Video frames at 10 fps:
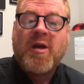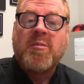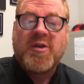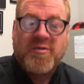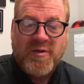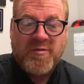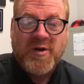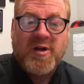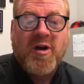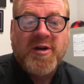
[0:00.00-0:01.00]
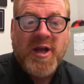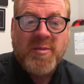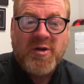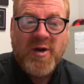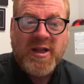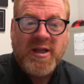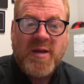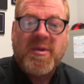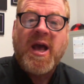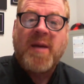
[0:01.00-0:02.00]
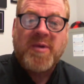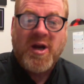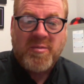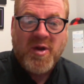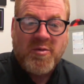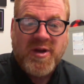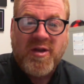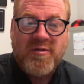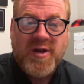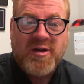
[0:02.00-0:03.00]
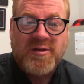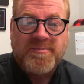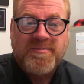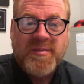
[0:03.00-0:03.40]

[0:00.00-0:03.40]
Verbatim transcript: Please feel free to contact me directly and be happy to help you out with another vehicle.